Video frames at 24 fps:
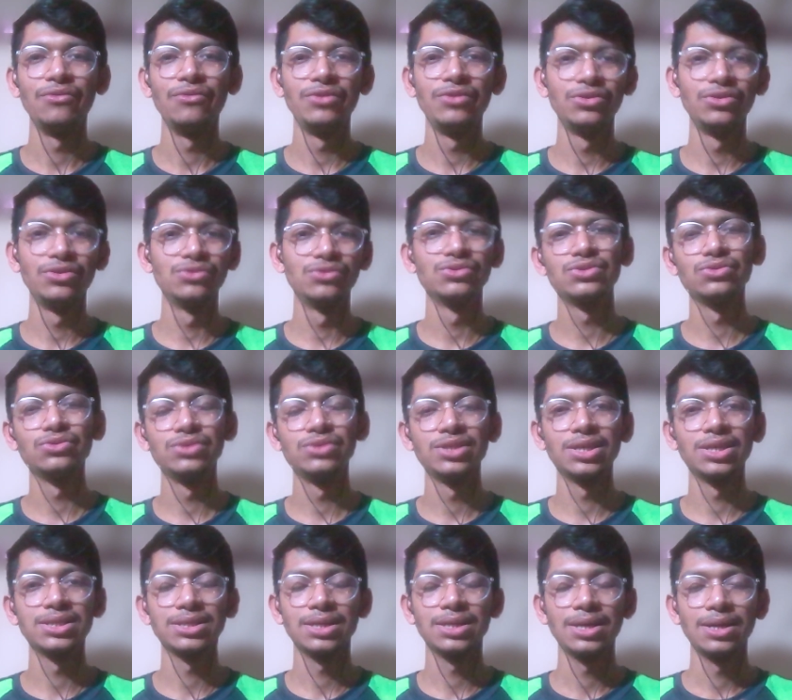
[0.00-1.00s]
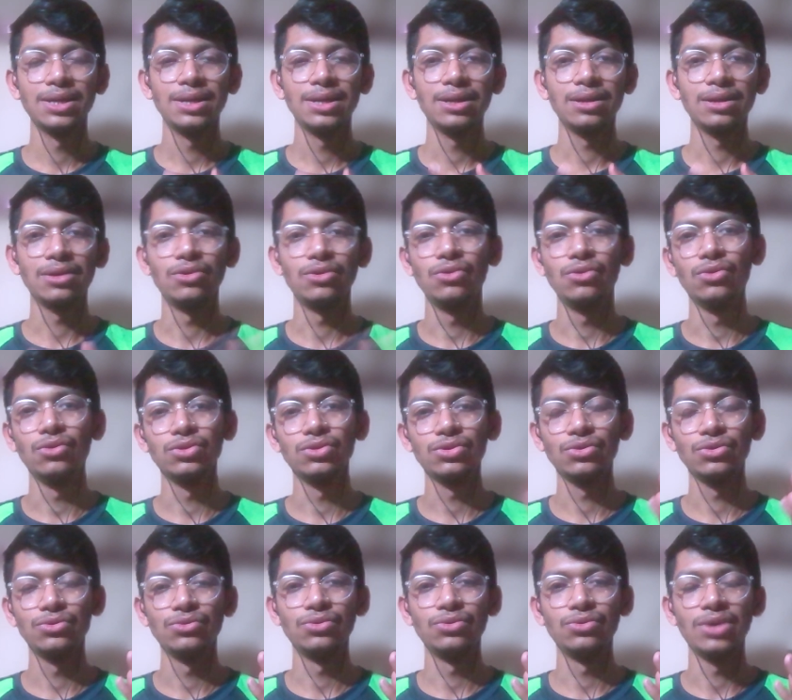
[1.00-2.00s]
we used to just go
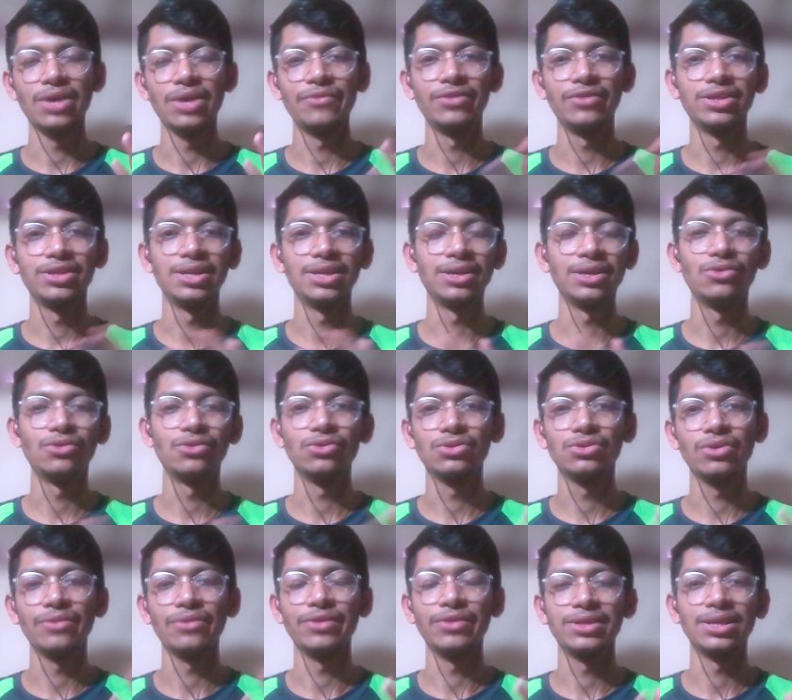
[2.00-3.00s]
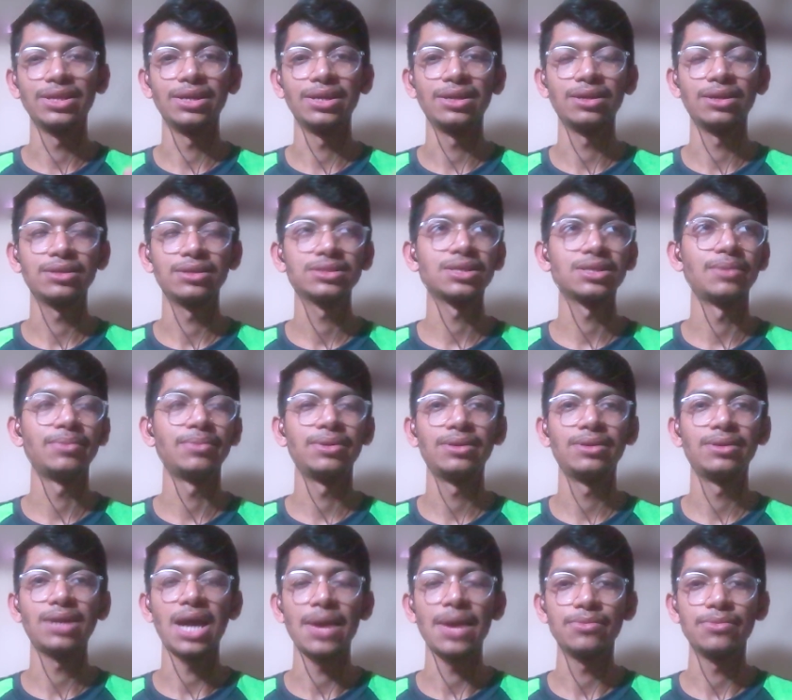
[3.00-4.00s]
through everything, go through everything.
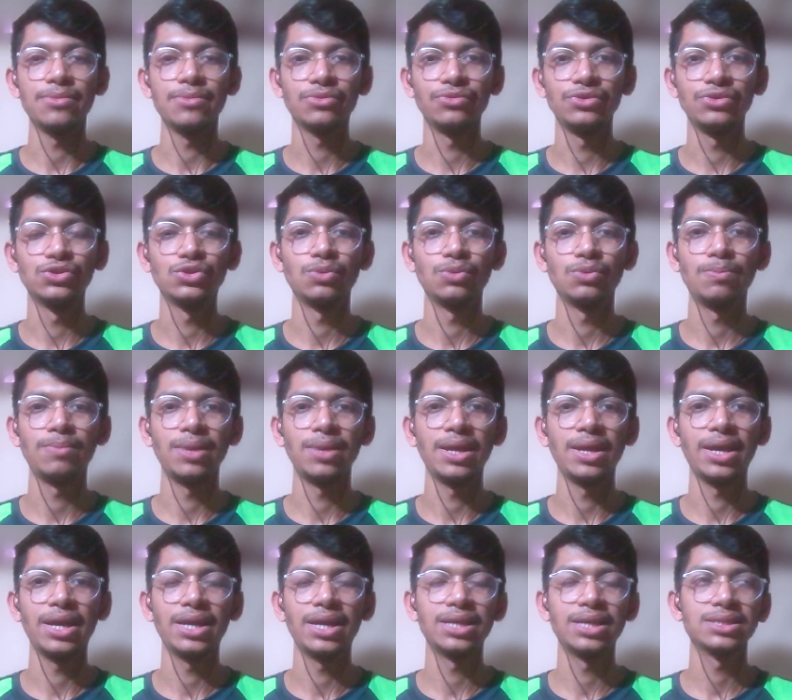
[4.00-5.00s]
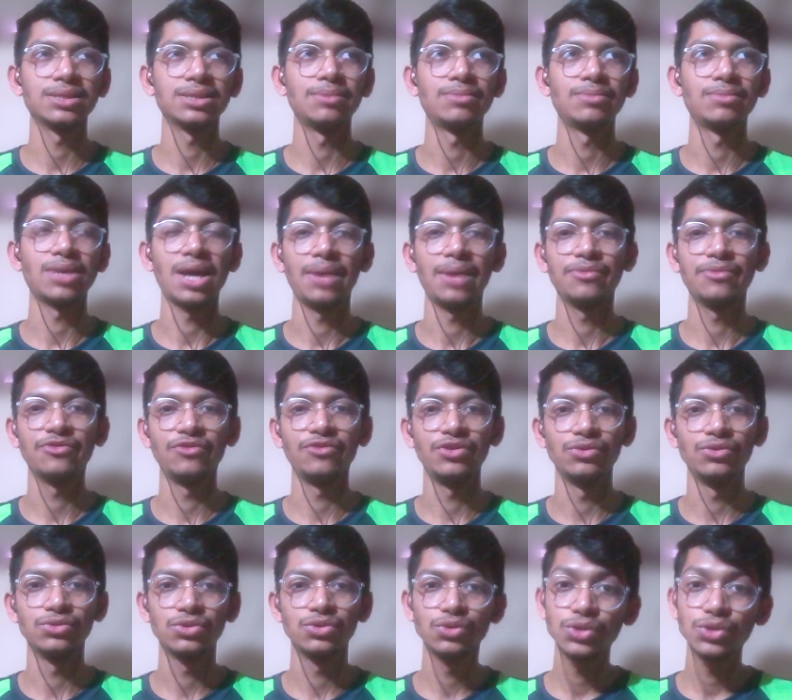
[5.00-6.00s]
Sometimes we used to play, sometimes we
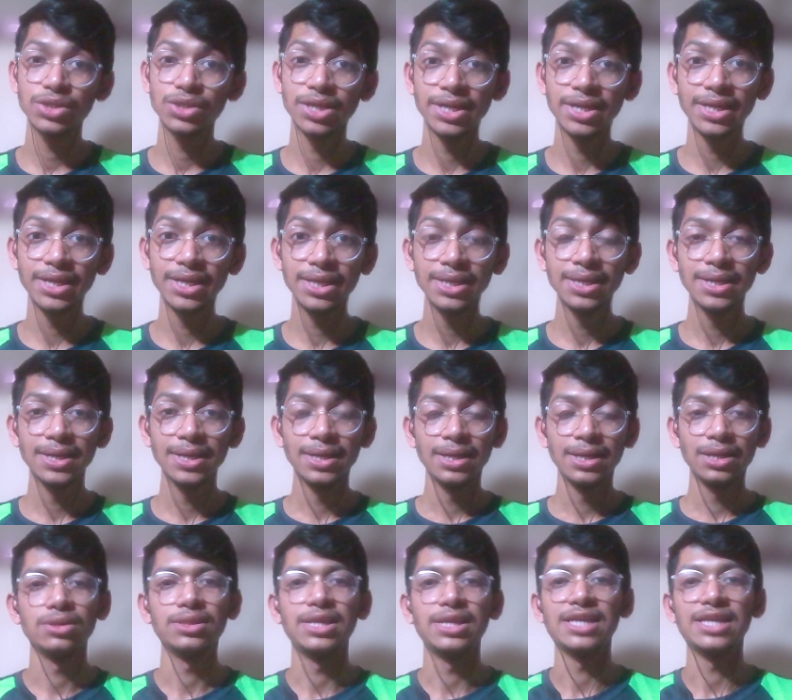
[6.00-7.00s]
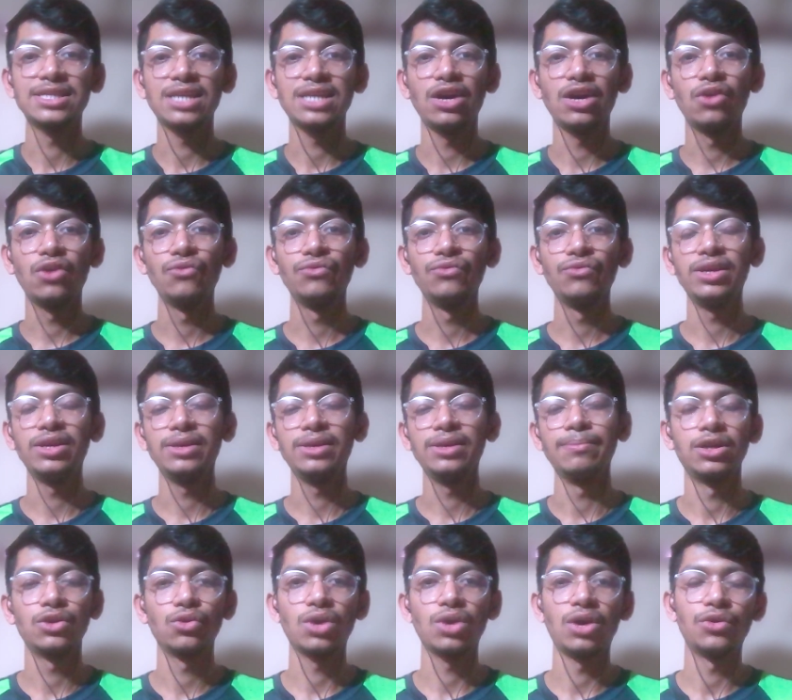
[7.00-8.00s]
used to study. That's how we
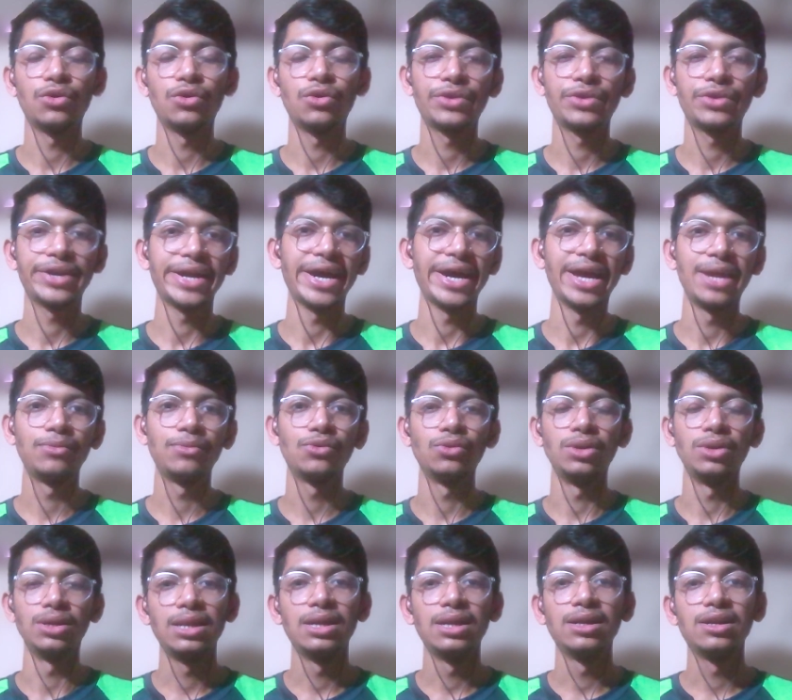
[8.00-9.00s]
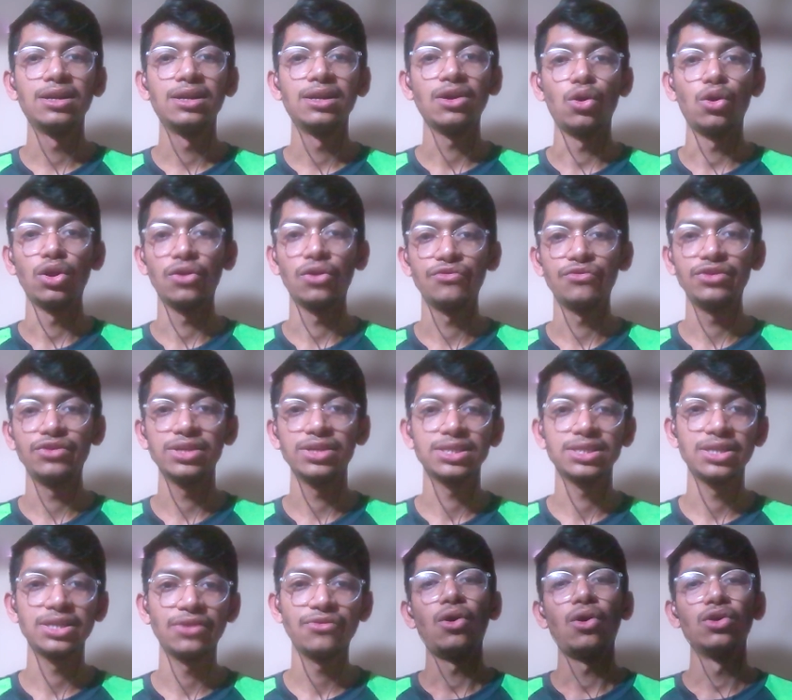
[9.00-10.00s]
took out time to learn all of this
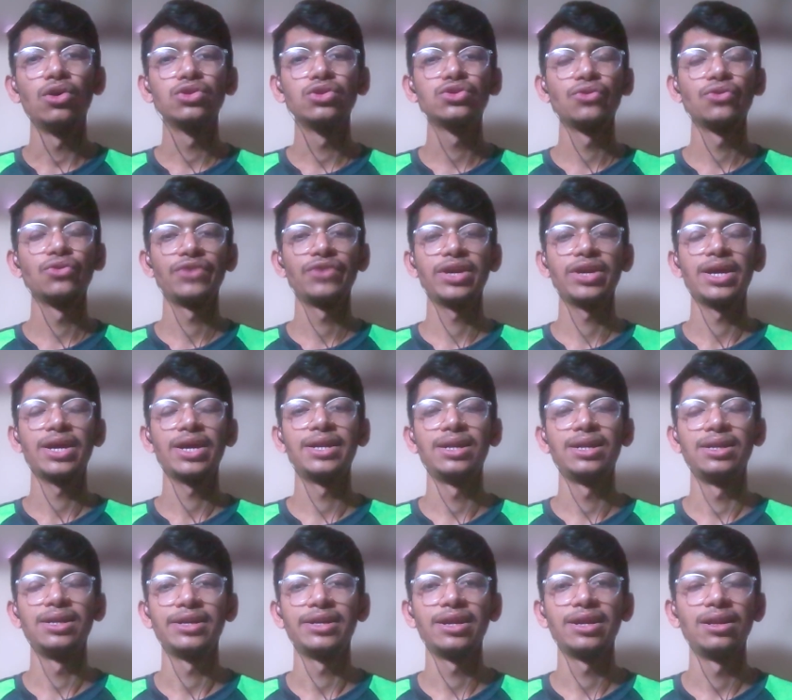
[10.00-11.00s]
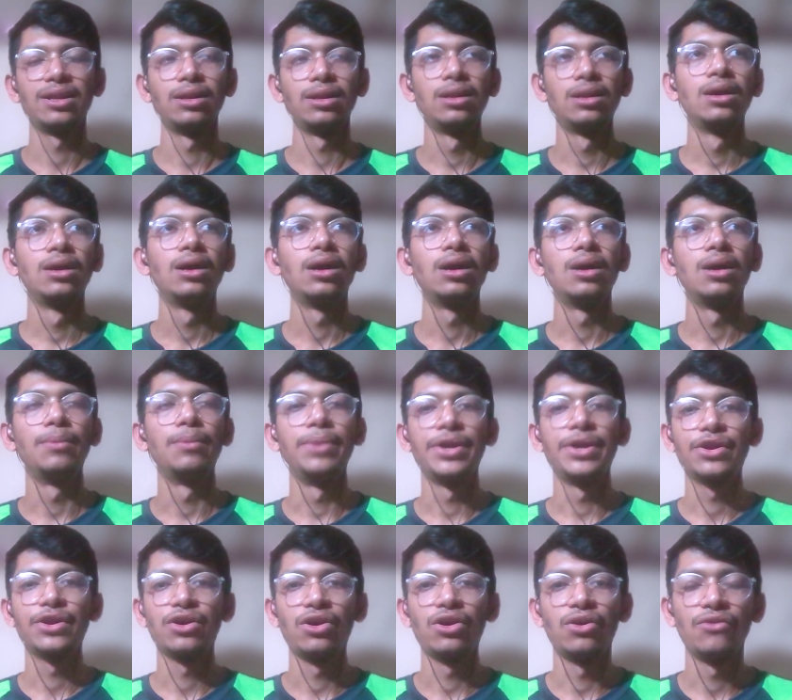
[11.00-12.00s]
stuff. Also, we had a little a
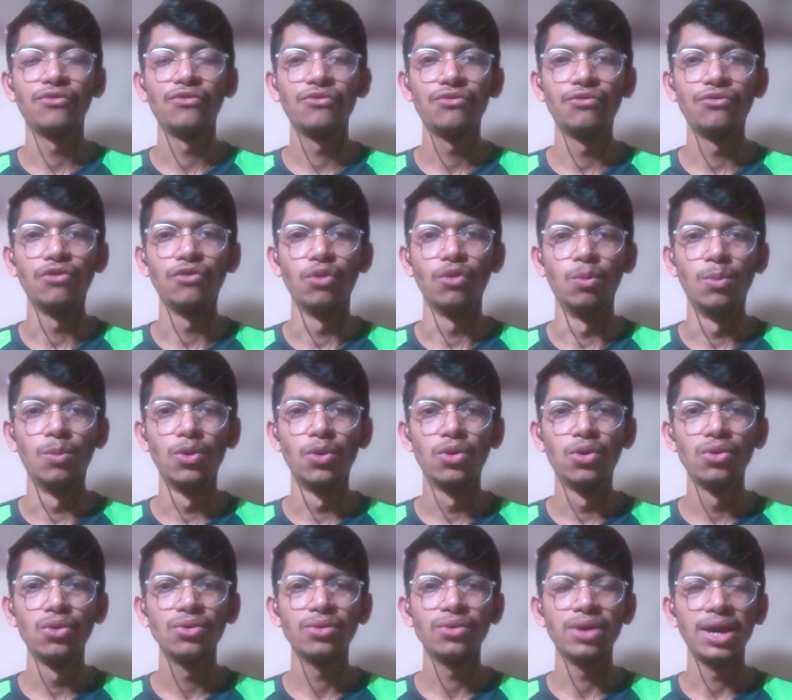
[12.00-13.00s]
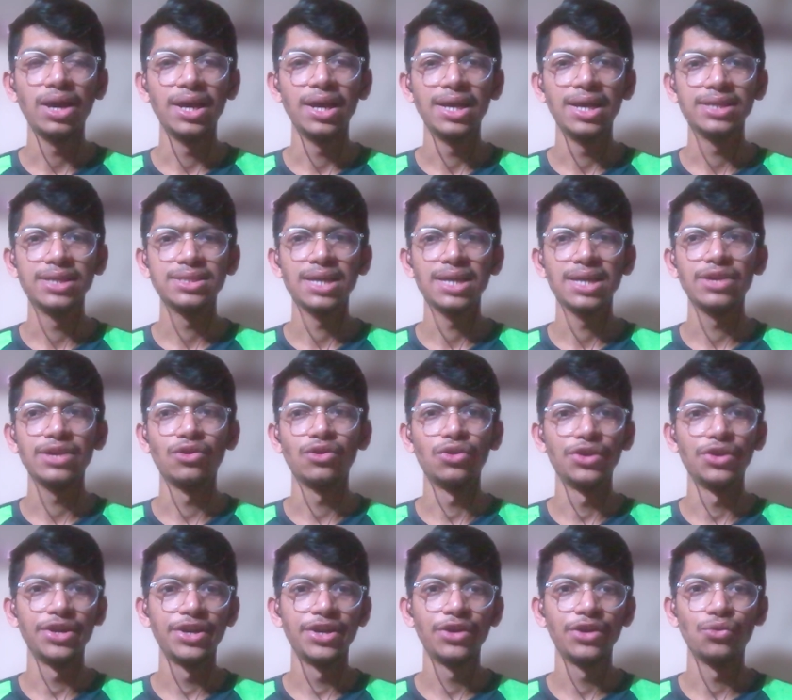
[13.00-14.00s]
bit of FOMO, as I
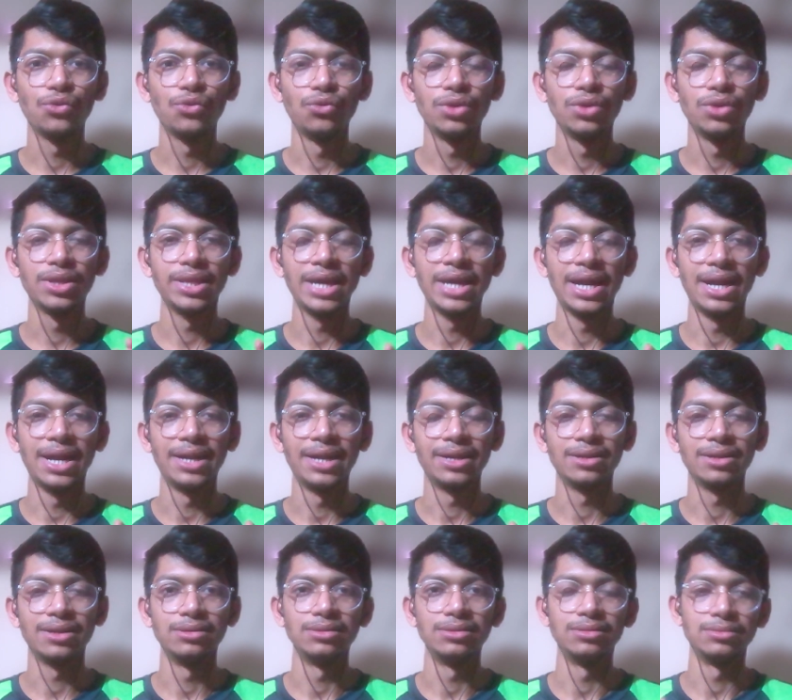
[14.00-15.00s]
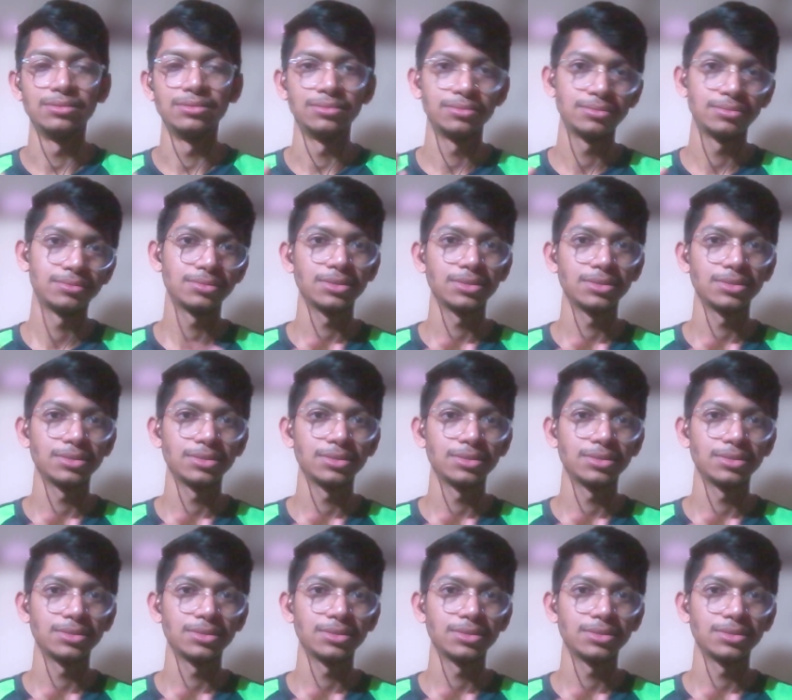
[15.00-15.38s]
already told that uh,